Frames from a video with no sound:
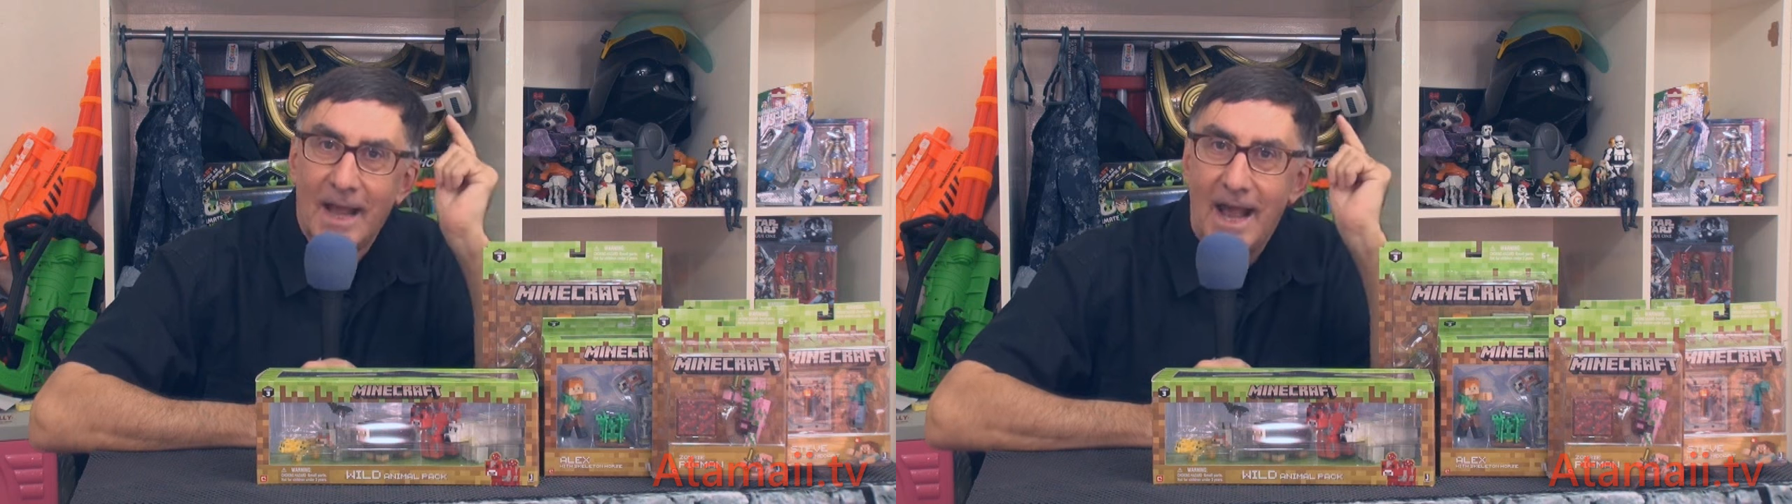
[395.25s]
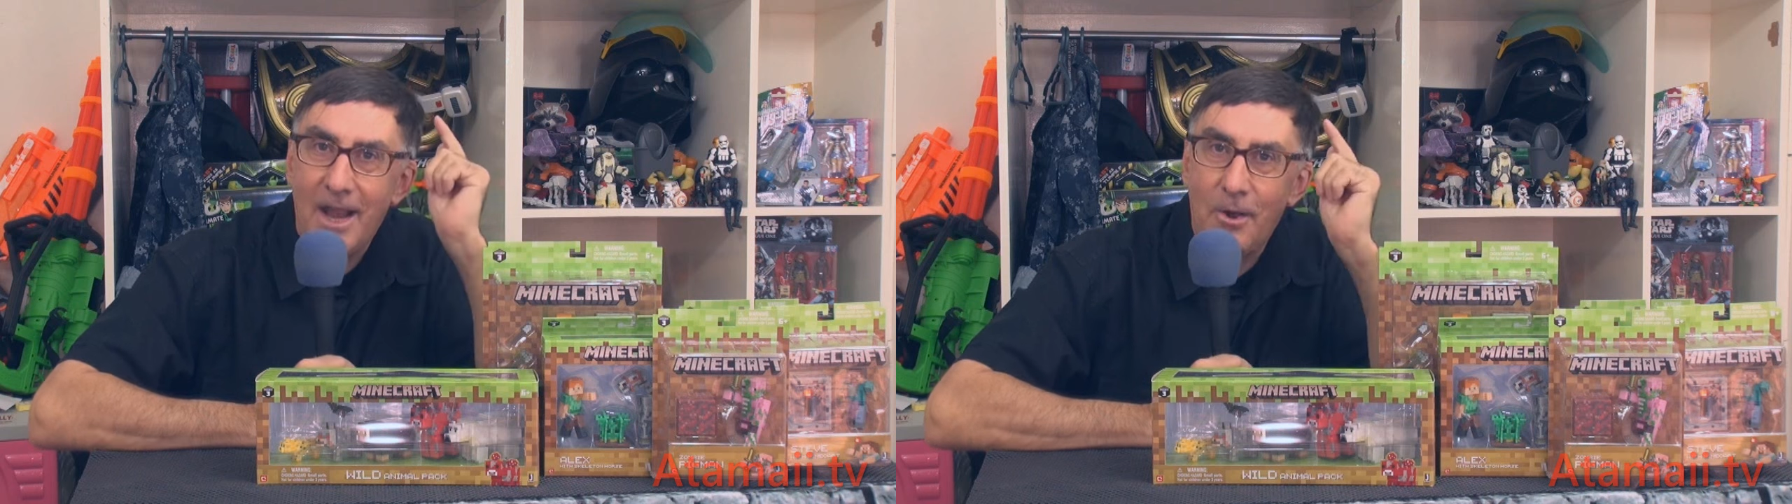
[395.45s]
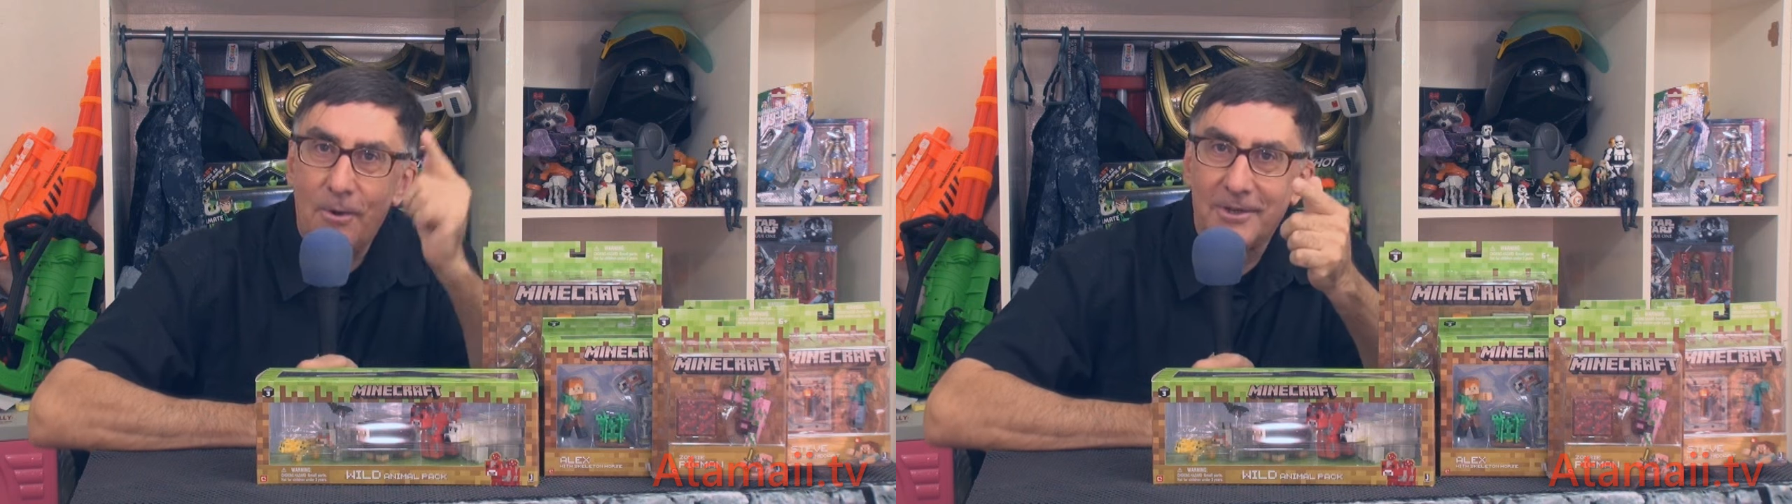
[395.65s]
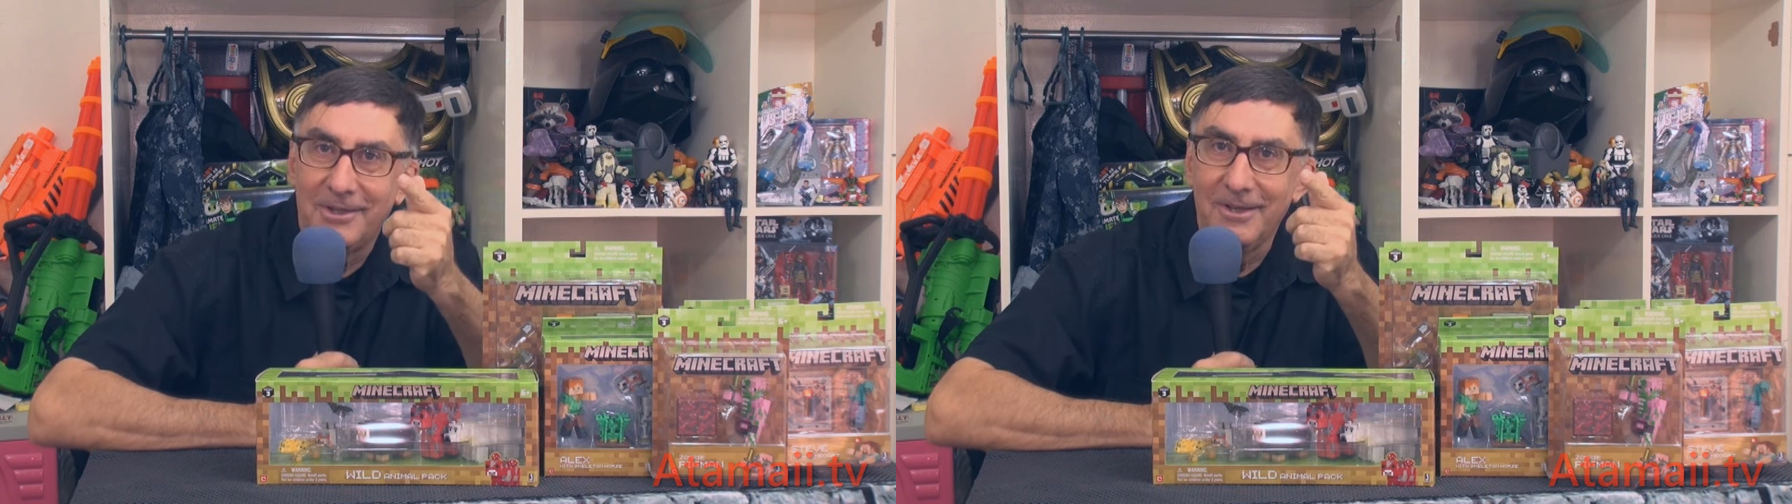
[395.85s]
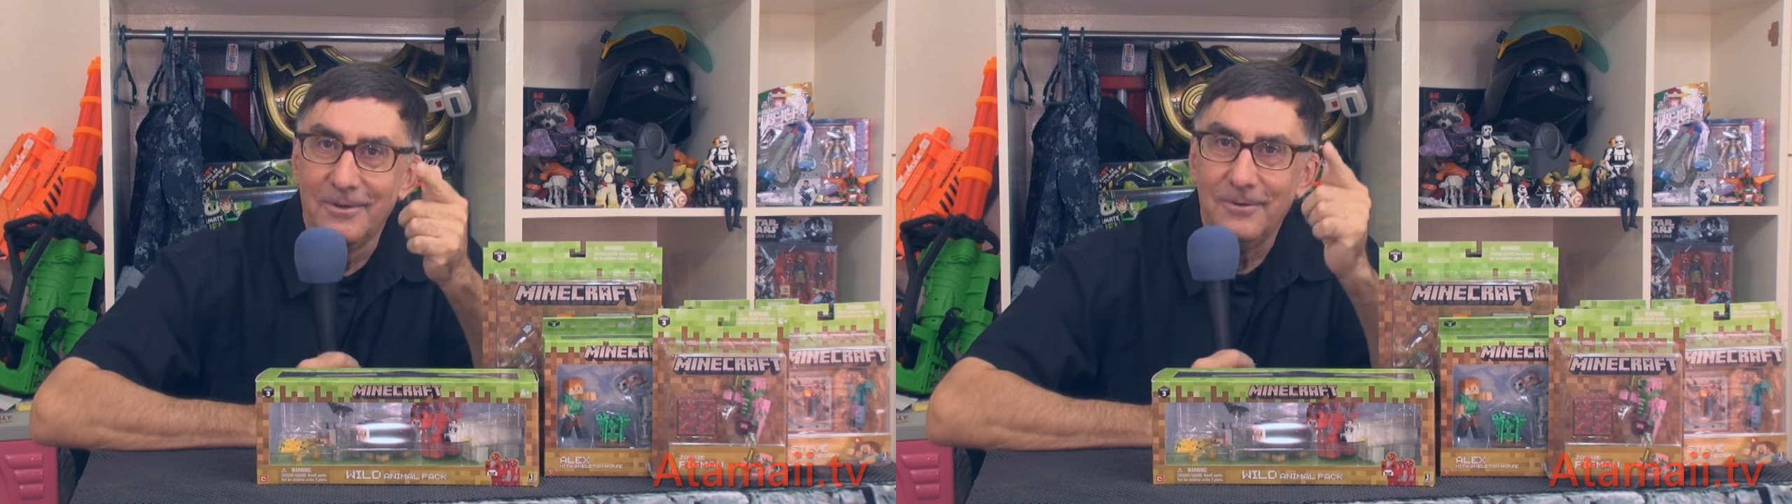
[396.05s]
I owe it
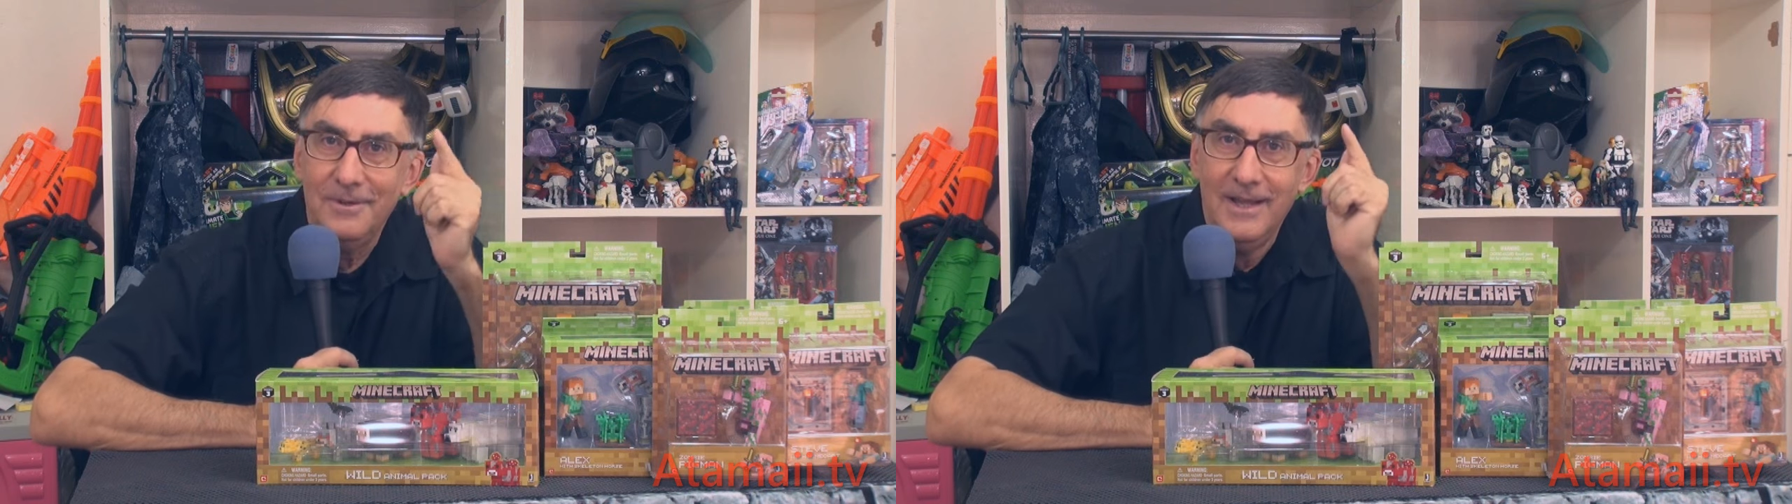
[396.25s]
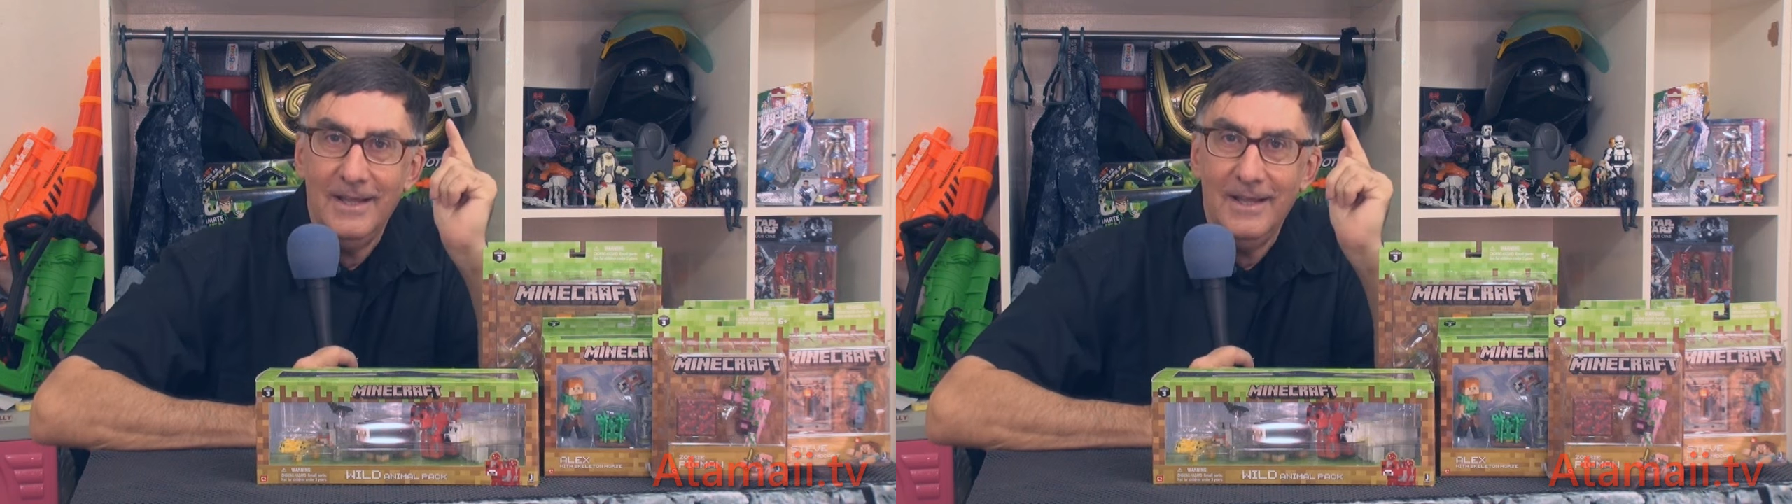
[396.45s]
to you